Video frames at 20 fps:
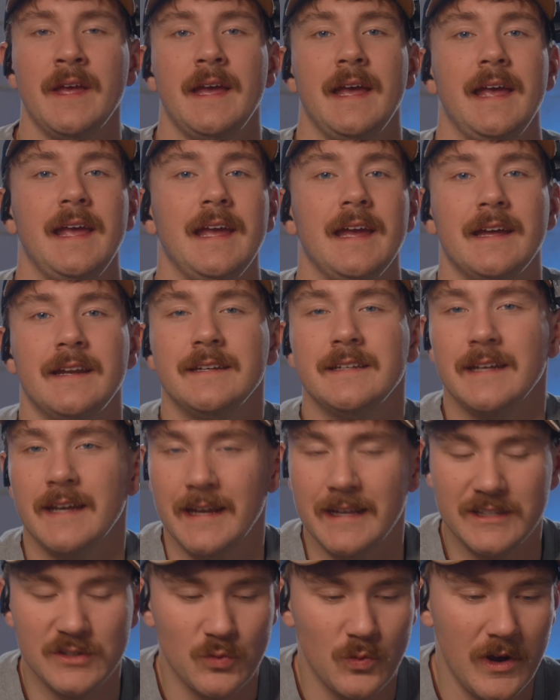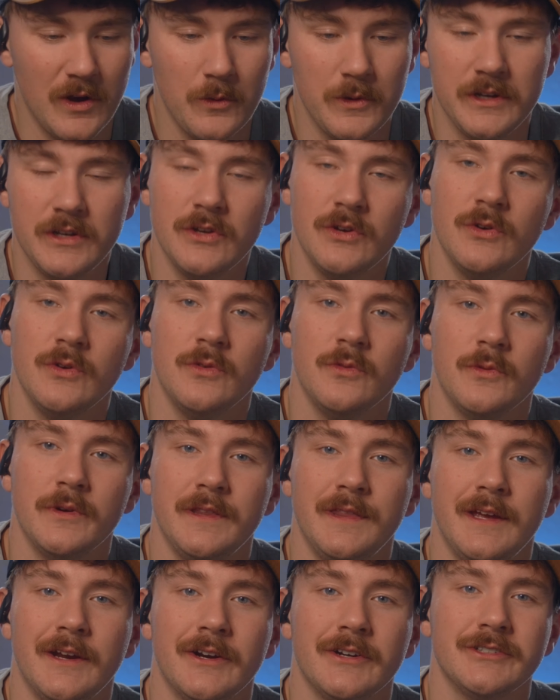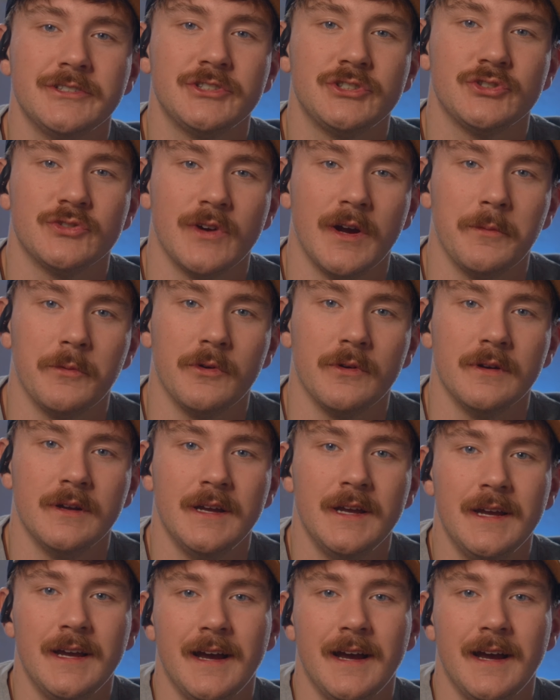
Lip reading: and it's what we do when there's trouble.